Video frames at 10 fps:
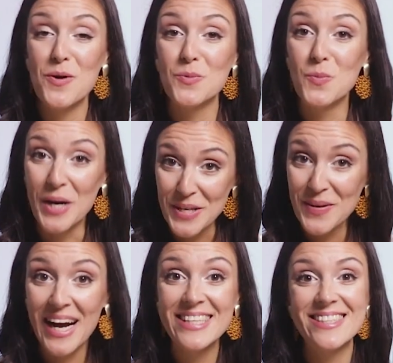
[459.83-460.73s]
What do
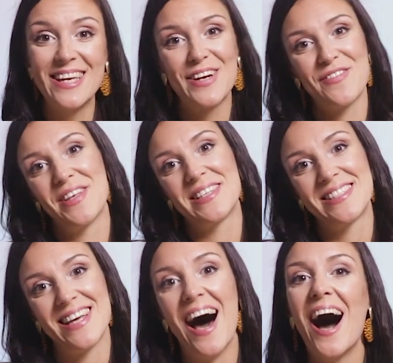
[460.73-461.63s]
you guys think of this?
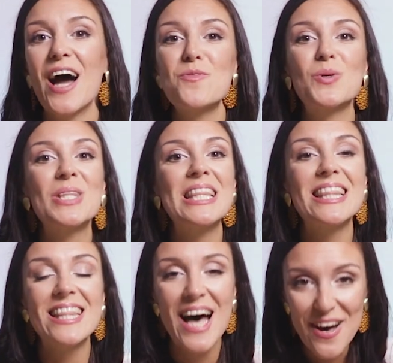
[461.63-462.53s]
I would
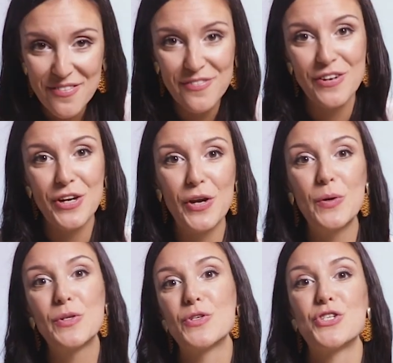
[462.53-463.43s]
love for
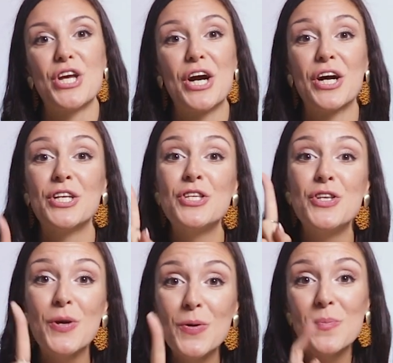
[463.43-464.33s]
you to share a
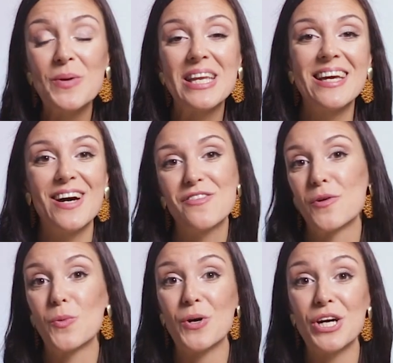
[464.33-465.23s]
new meaning of
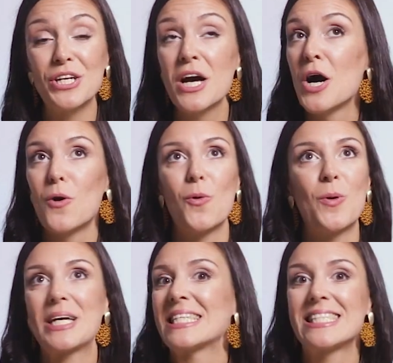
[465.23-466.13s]
a word
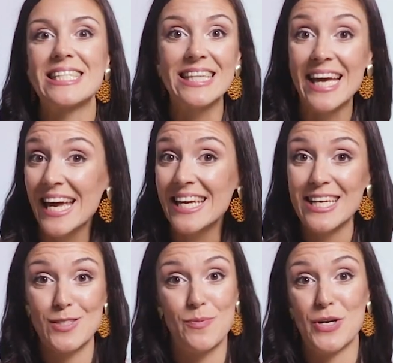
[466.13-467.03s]
or a slang
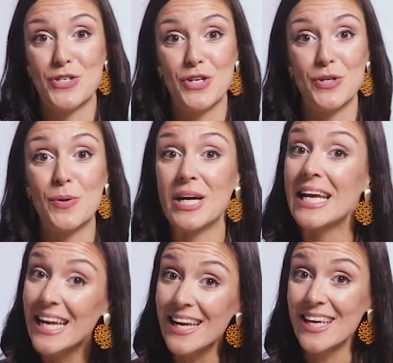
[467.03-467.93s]
expression
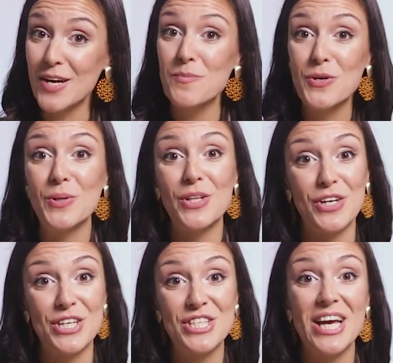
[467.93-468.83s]
or idiom you
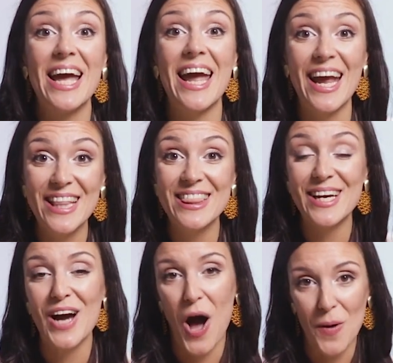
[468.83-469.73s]
learned in
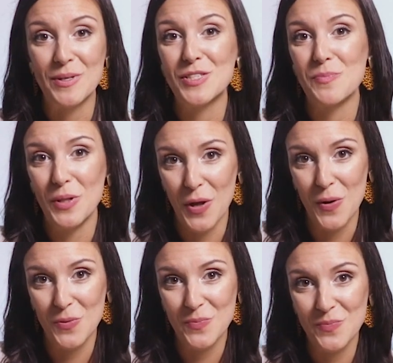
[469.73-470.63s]
the comments
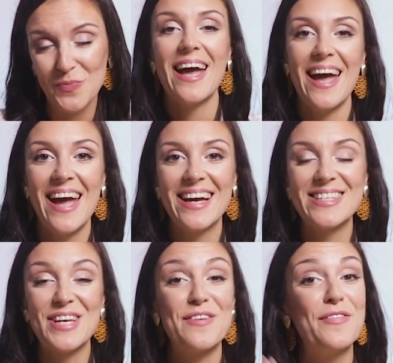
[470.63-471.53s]
below.
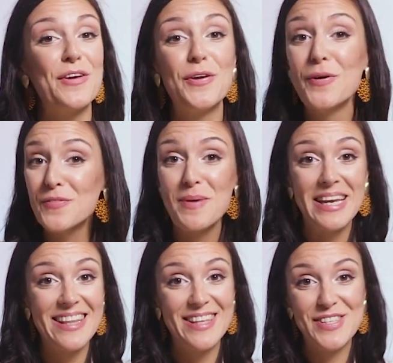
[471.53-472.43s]
And if you've
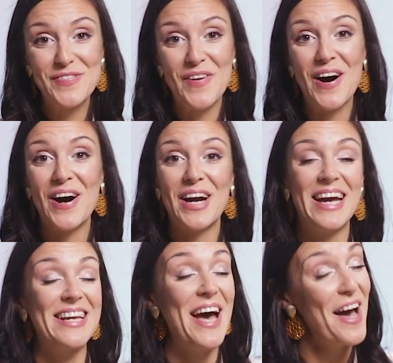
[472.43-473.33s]
made it this far
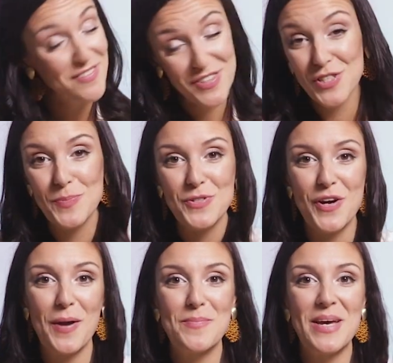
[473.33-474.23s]
and haven't
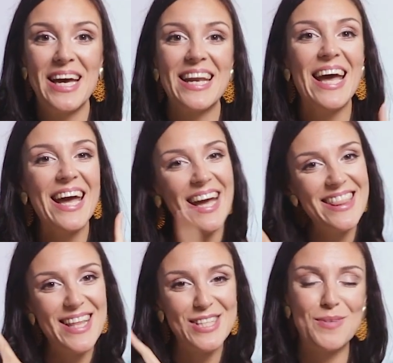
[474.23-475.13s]
subscribed yet,
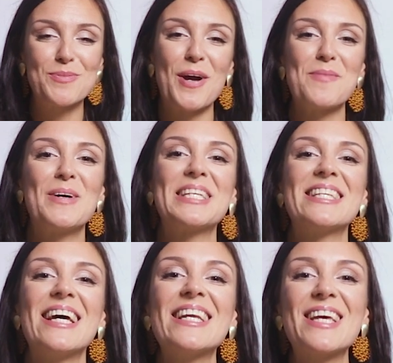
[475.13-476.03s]
hit that subscribe
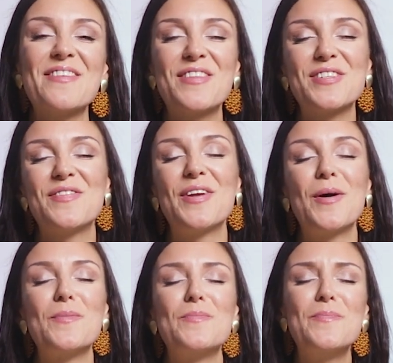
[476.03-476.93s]
button and give this
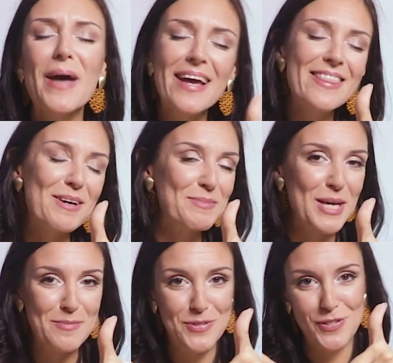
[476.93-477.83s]
video a big thumbs
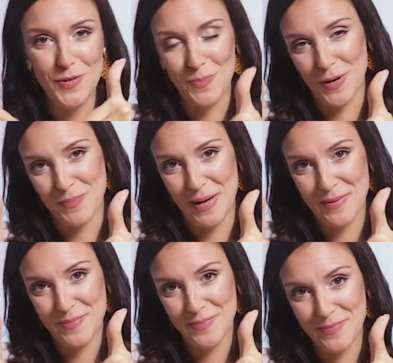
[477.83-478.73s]
up to support me.
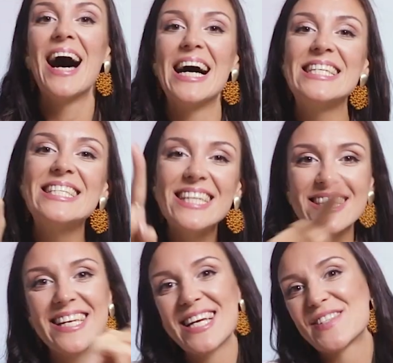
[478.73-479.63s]

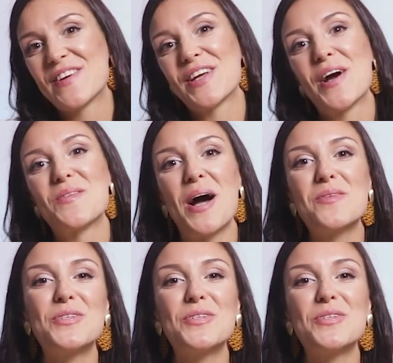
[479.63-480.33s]
Until the next video, I